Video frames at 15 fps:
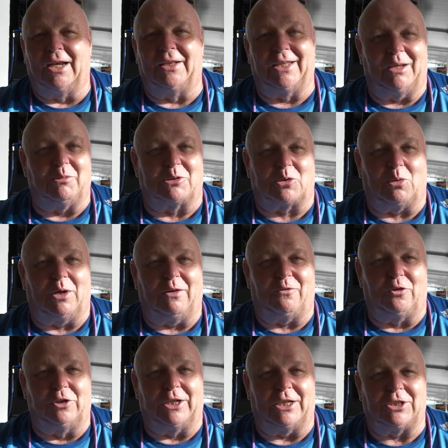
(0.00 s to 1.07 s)
and that was quite
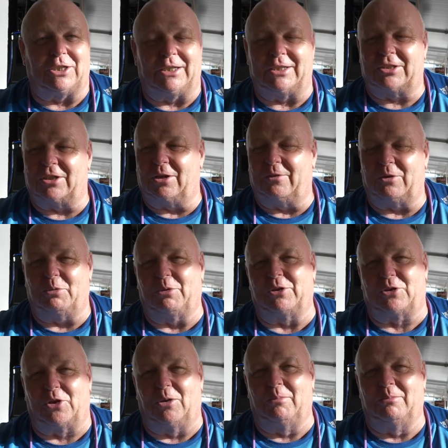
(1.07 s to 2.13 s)
fun, actually. So if you
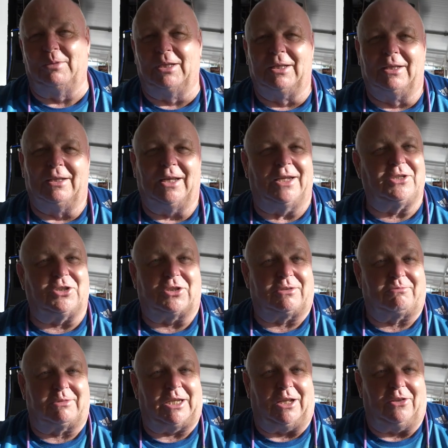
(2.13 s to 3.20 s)
want to come and
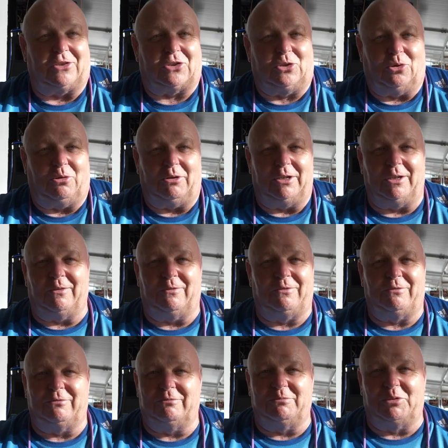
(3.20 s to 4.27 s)
just tell the story of
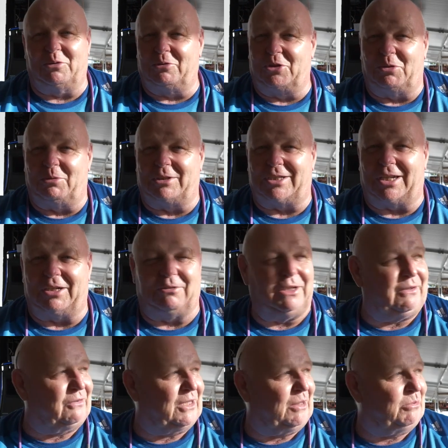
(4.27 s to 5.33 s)
you and
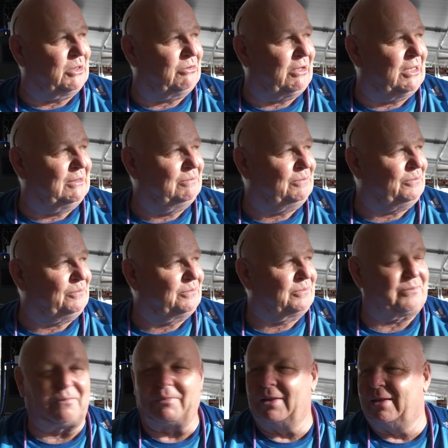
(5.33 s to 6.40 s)
Tenerife, that'd be great.
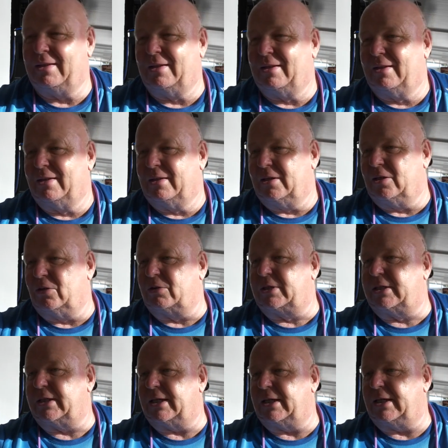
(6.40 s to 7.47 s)

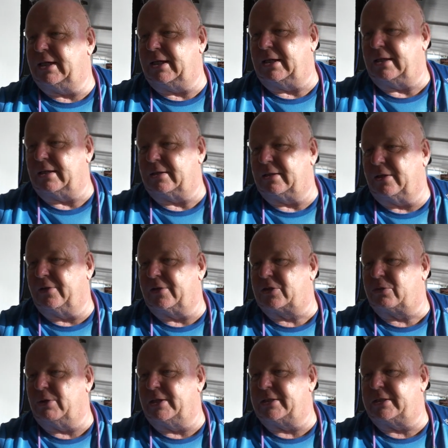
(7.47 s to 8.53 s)
Okay, on
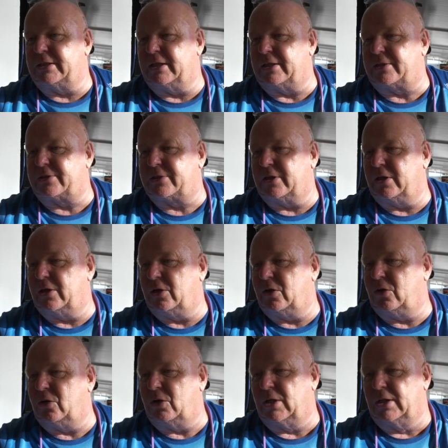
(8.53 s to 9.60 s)
the 20th,
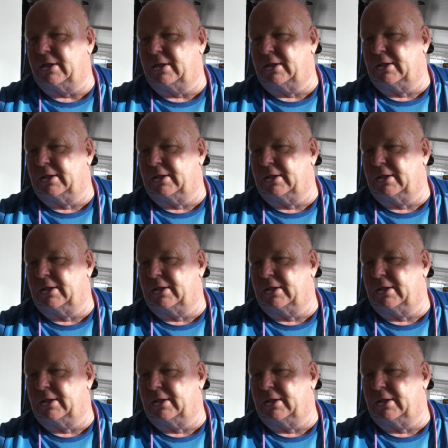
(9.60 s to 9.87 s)
so